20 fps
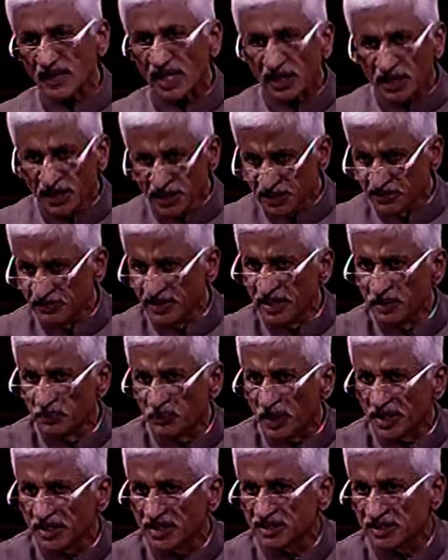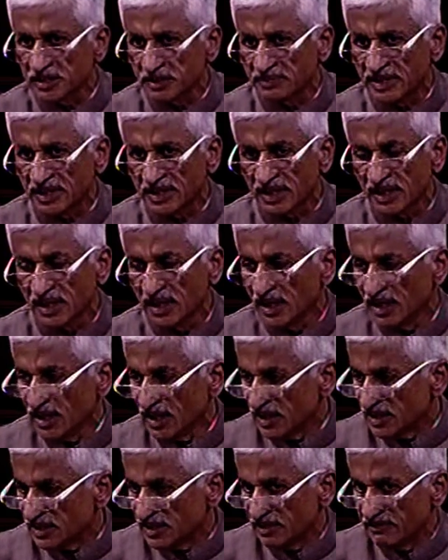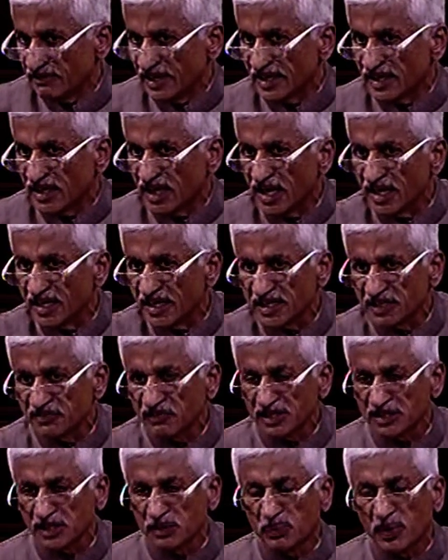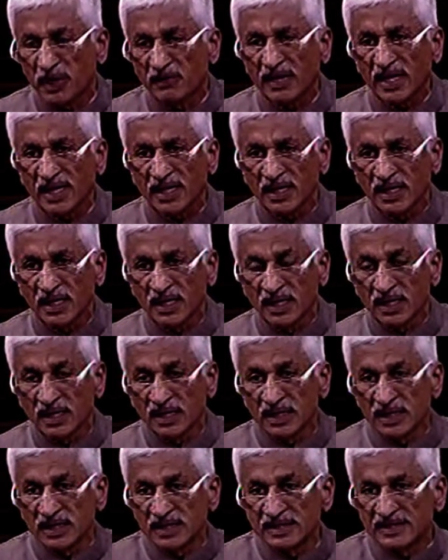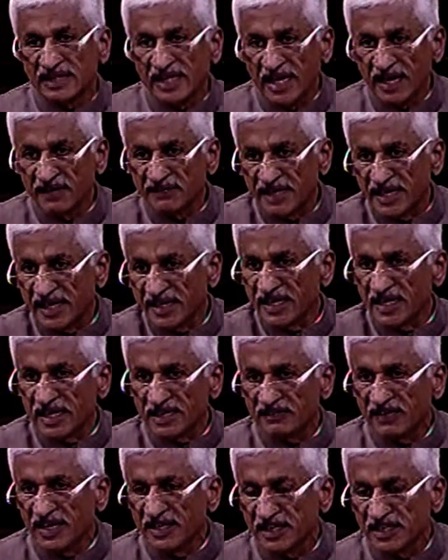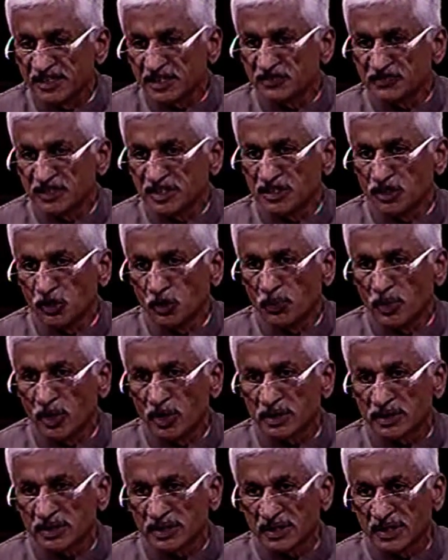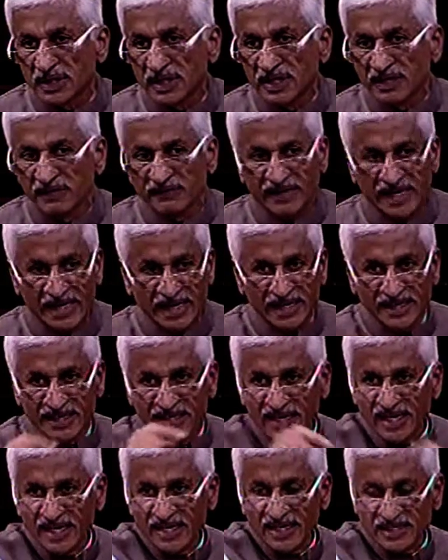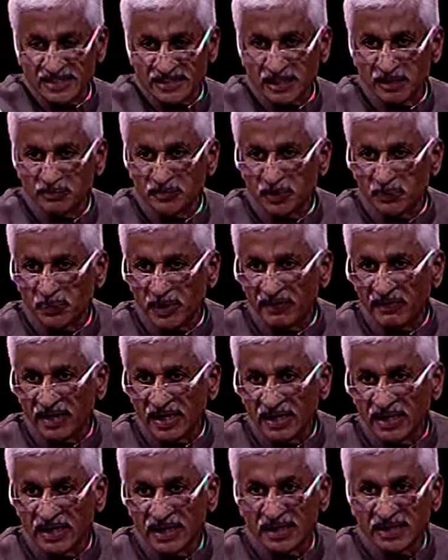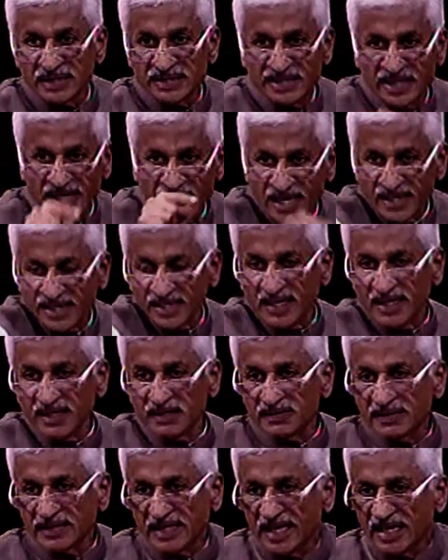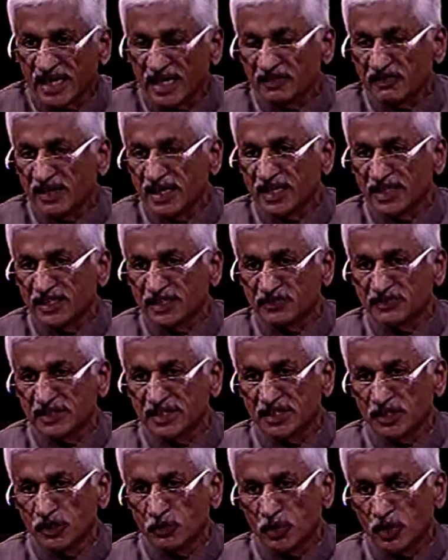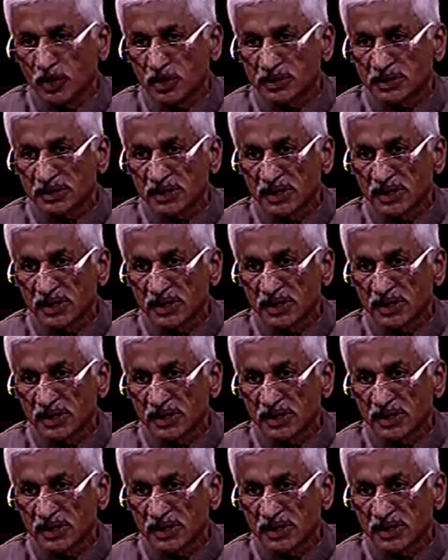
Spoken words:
It is a very important subject. See, when Congress was in power, they have taken advantage of these loopholes. When NDA has come to power, they are trying to take advantage of these loopholes.